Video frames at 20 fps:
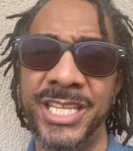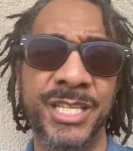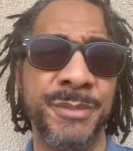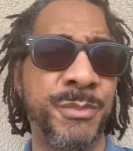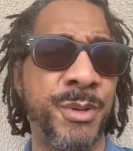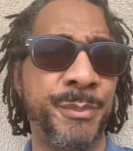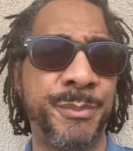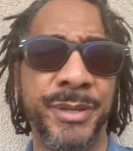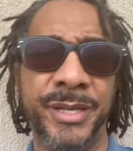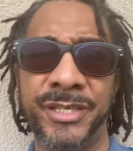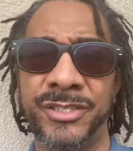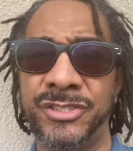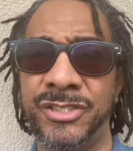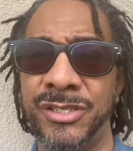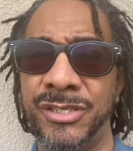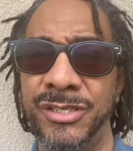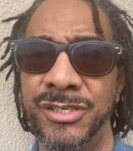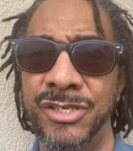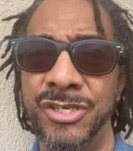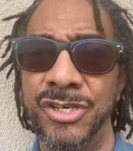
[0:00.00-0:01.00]
them a
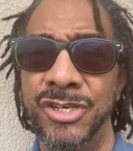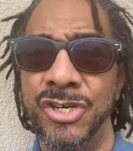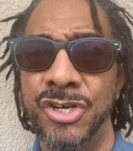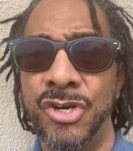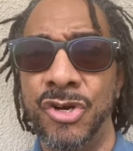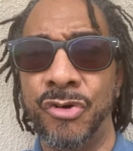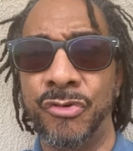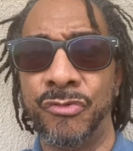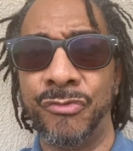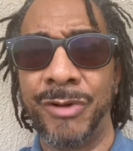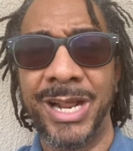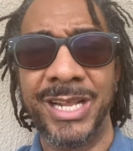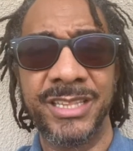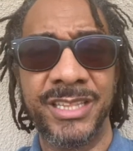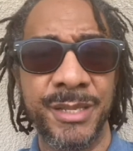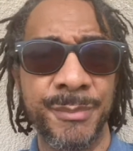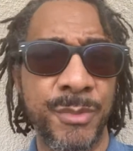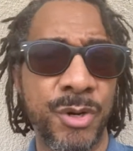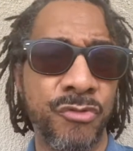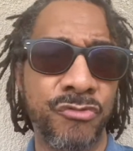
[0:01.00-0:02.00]
picture, write
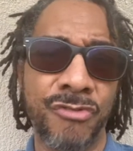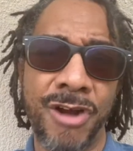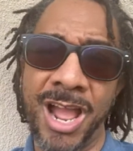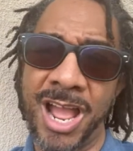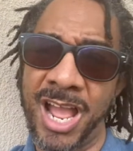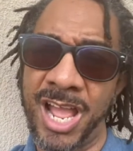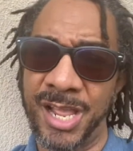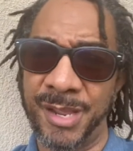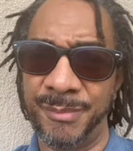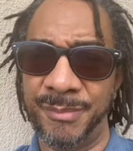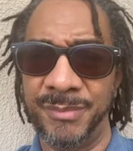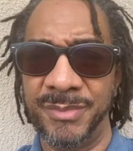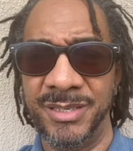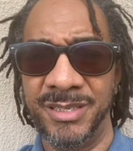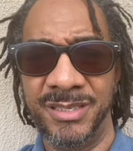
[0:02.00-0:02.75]
them a rhyme,